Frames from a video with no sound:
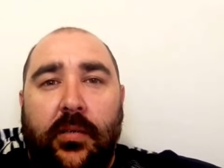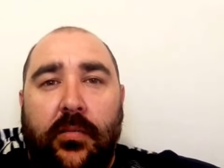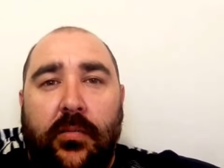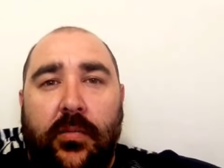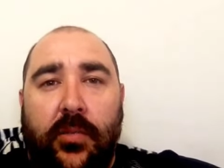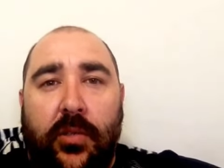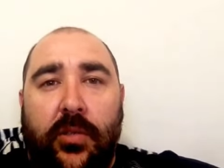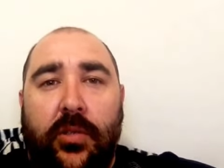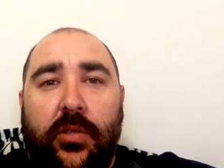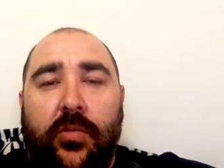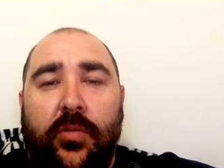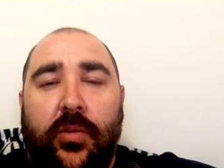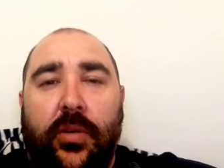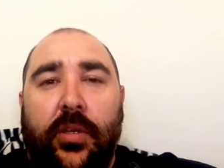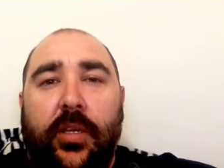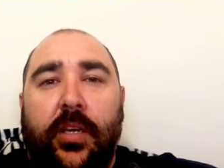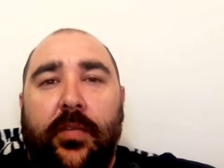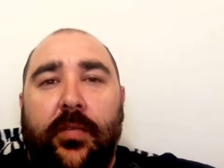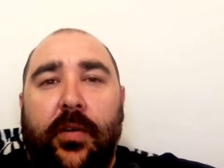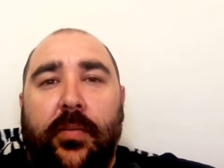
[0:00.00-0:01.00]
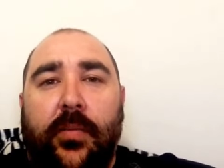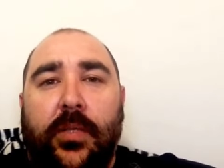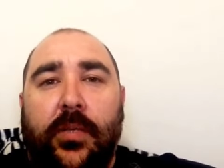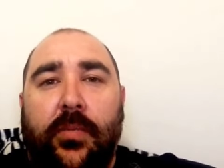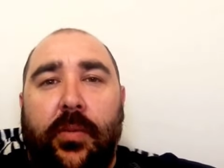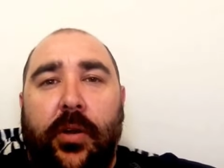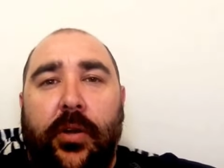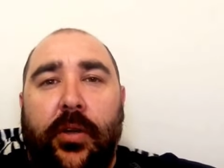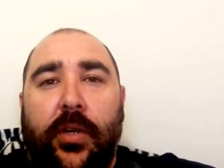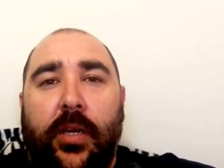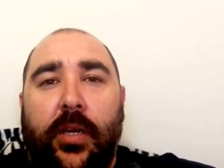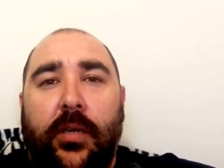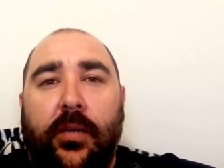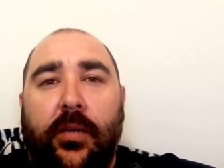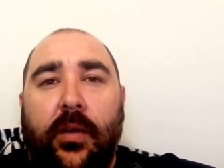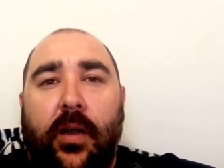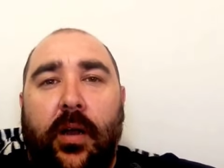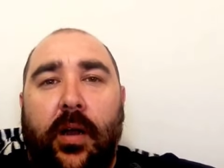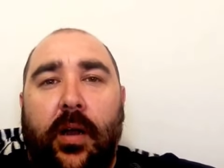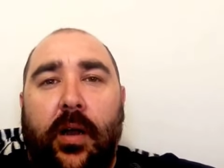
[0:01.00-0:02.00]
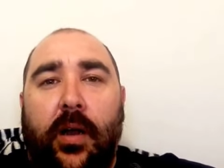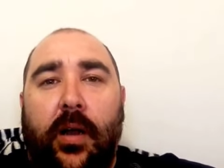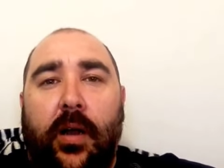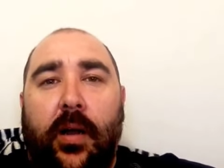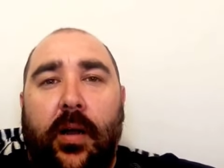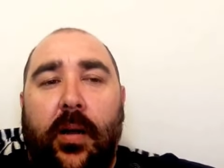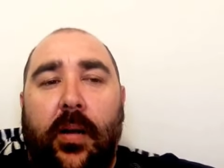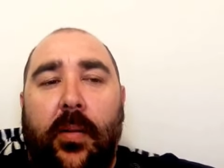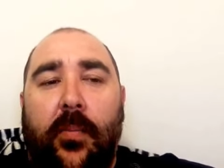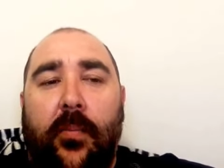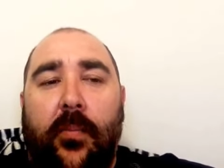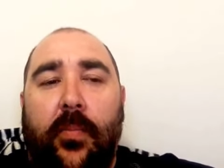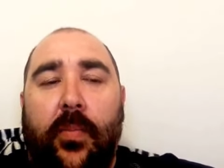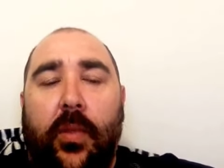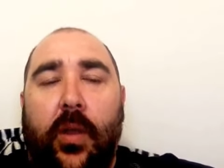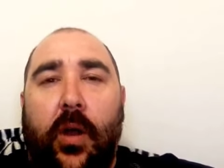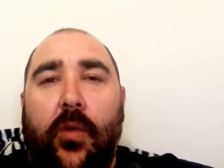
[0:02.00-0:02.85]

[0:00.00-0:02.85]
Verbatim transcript: you do want to give up smoking, um,